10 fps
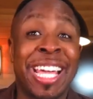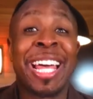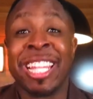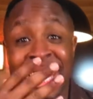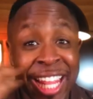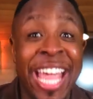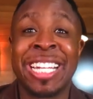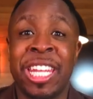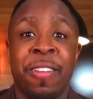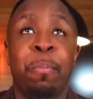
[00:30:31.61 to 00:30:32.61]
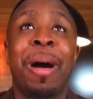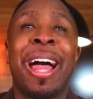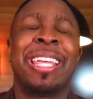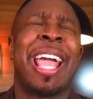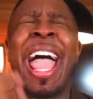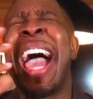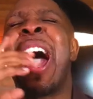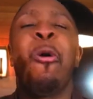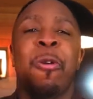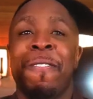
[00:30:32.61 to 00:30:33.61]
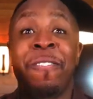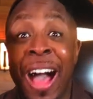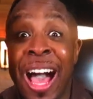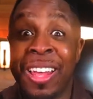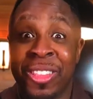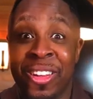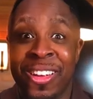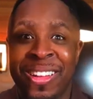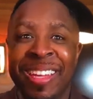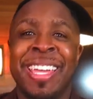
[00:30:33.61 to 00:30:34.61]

collective body, our Father.